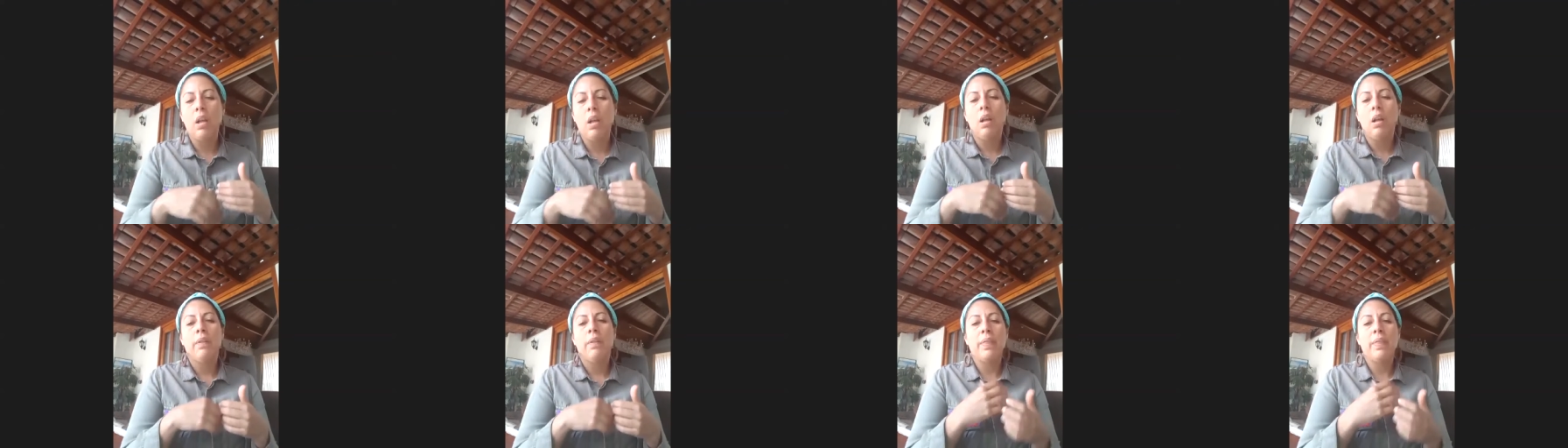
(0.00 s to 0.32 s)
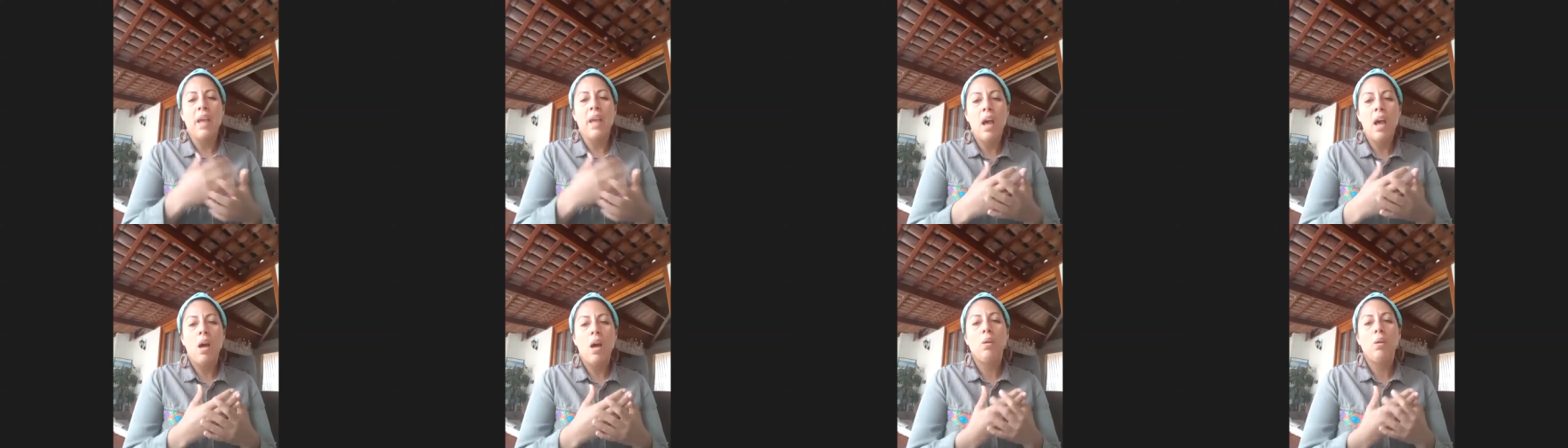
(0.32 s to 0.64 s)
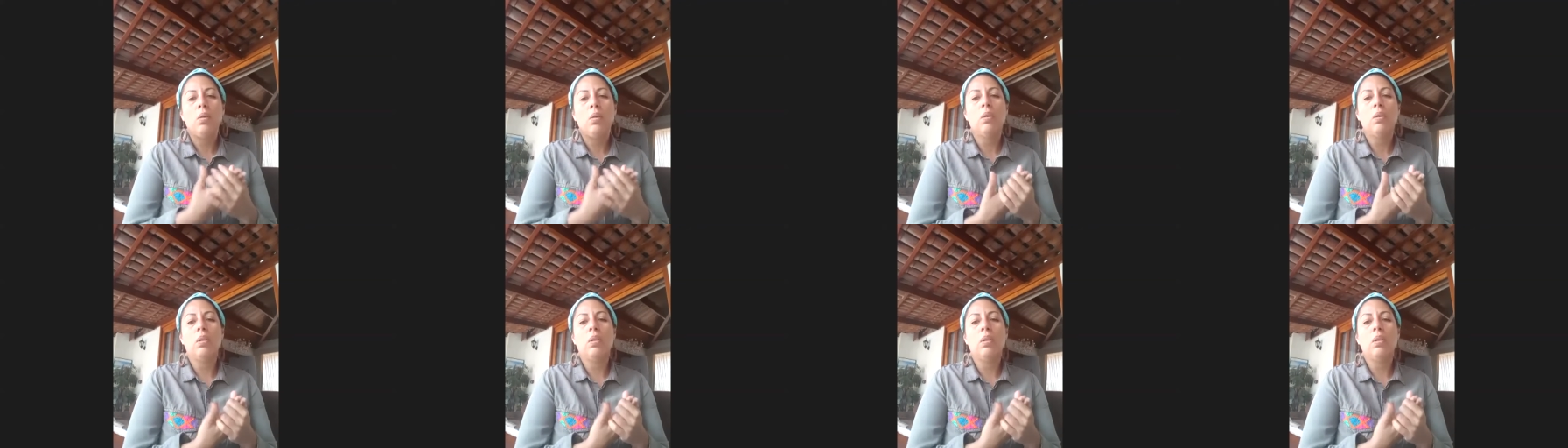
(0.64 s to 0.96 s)

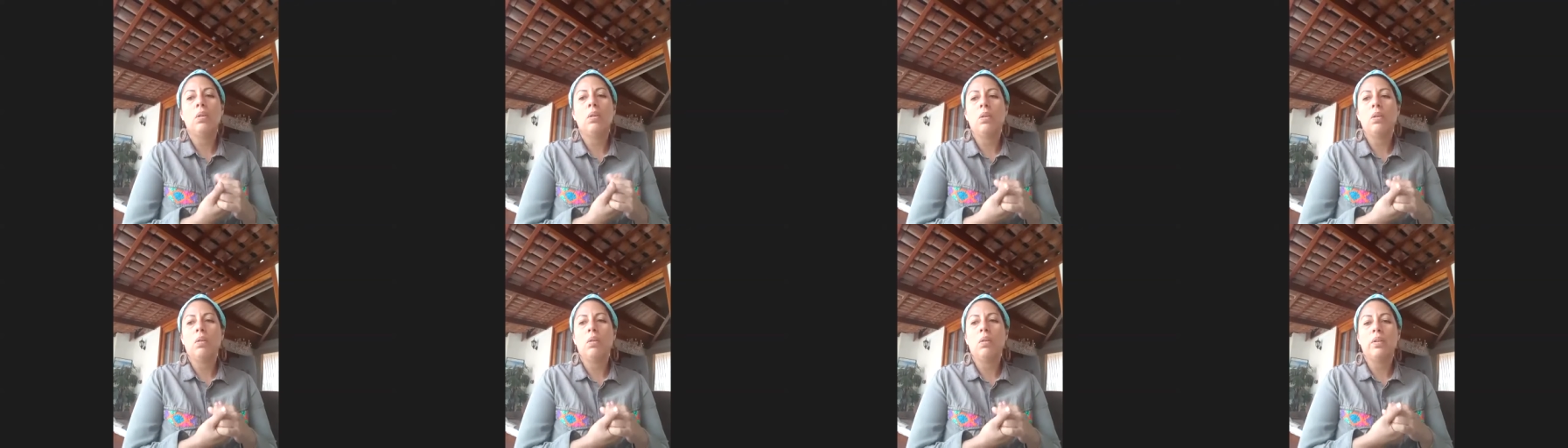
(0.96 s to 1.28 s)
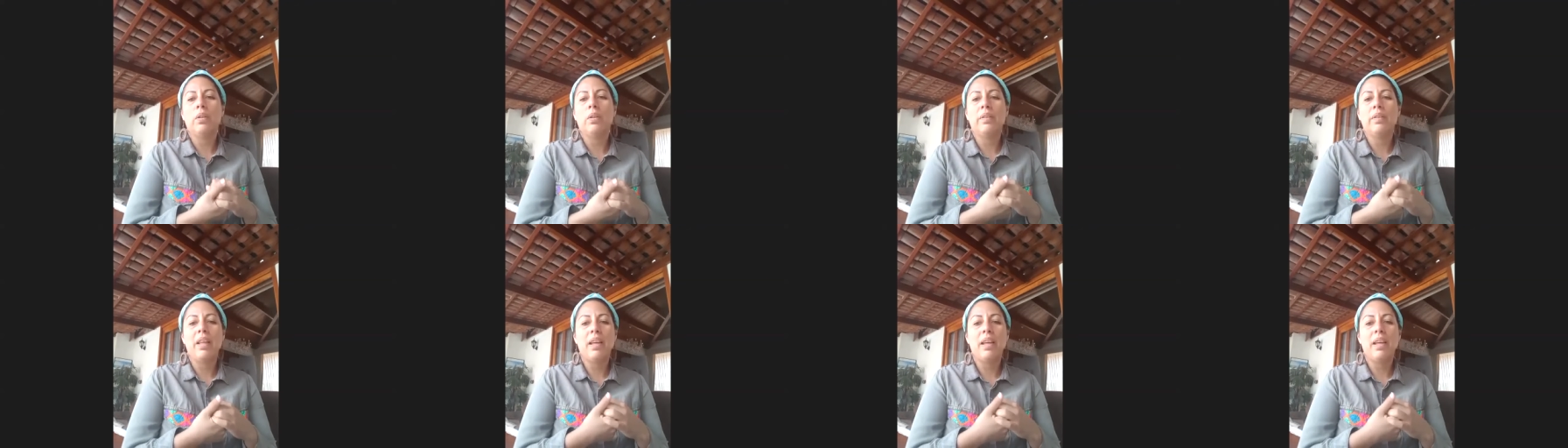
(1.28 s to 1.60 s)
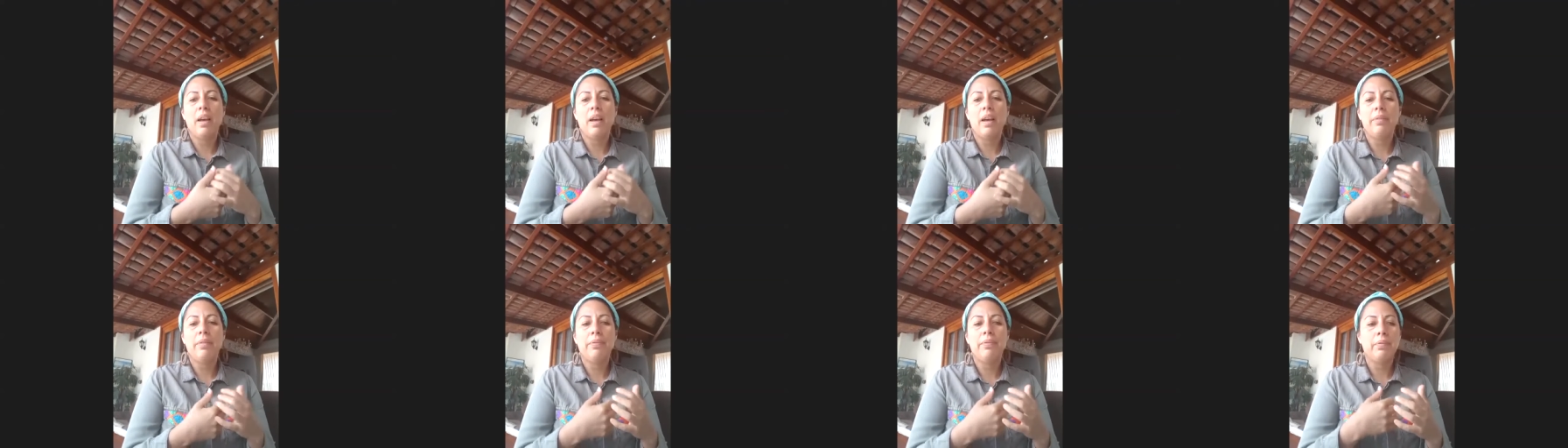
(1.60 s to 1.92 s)
Now they
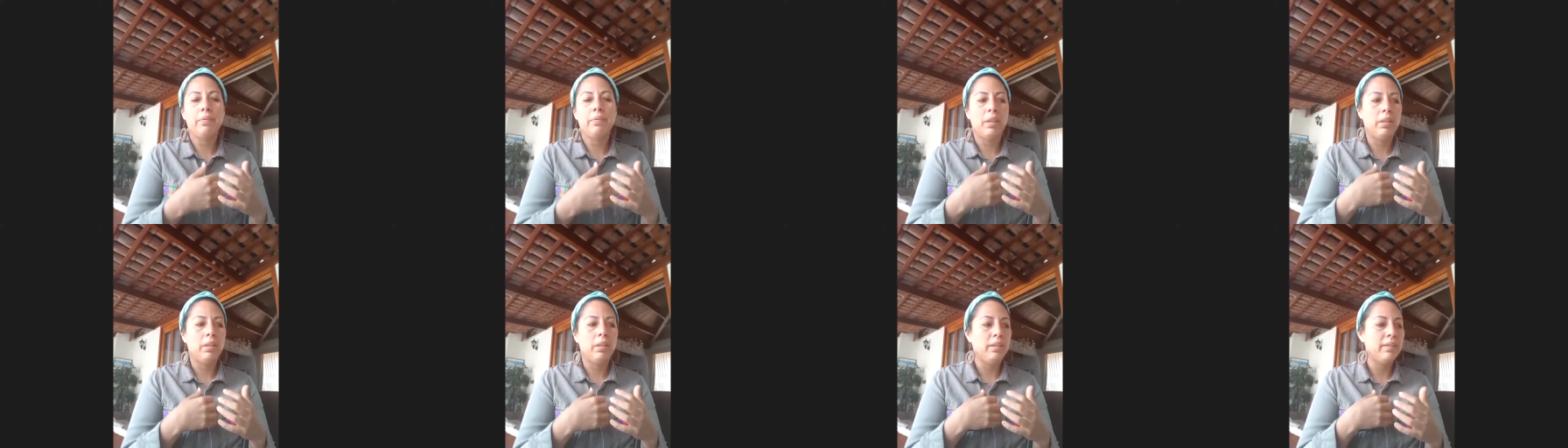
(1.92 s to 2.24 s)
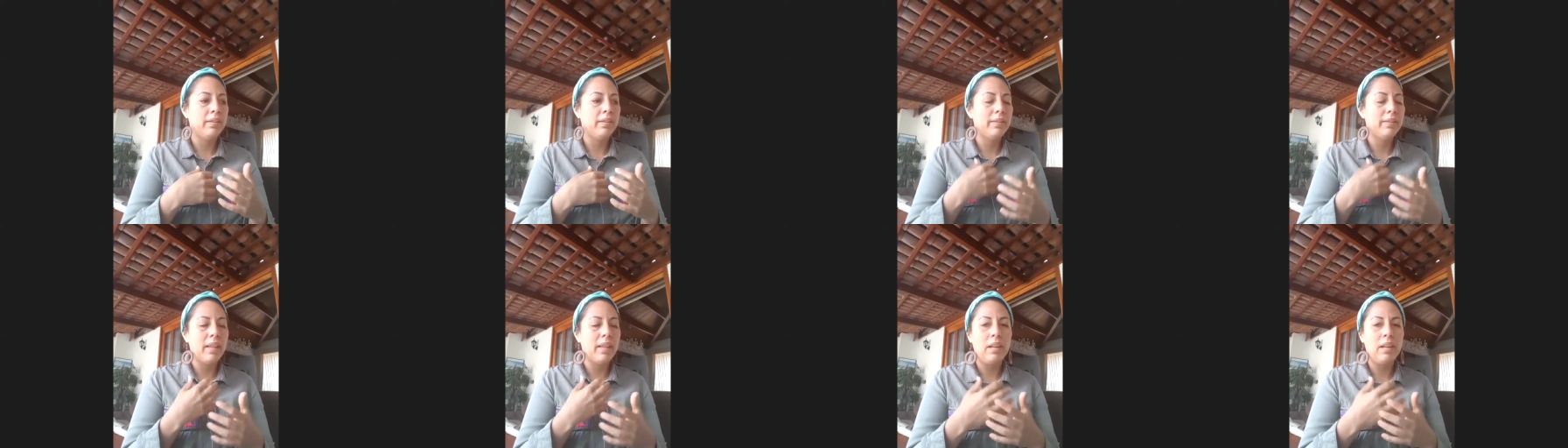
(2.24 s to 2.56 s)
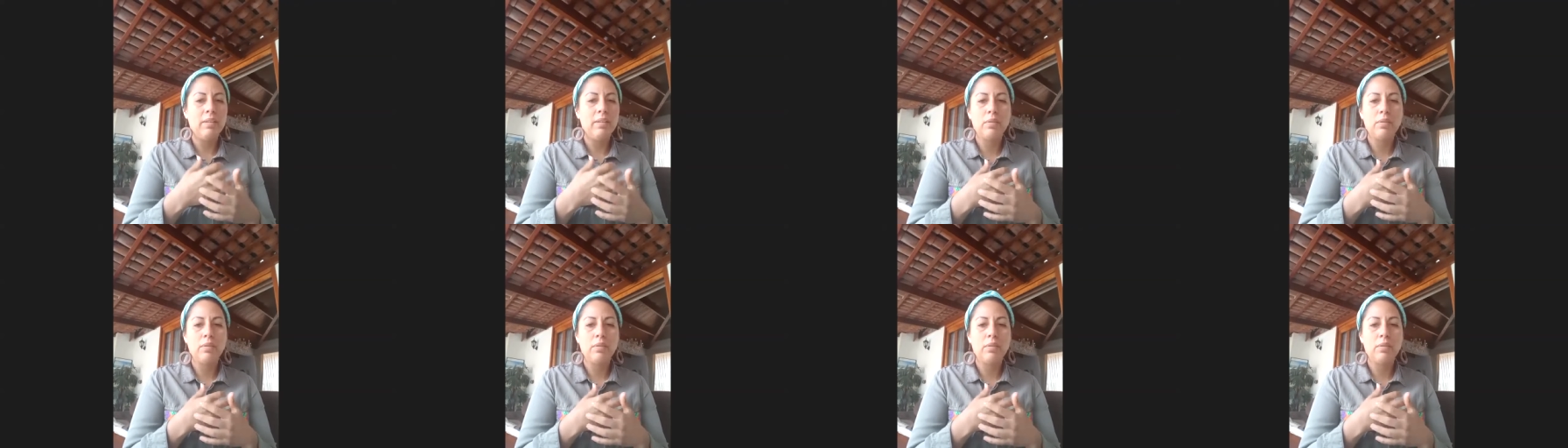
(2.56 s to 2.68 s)
have installed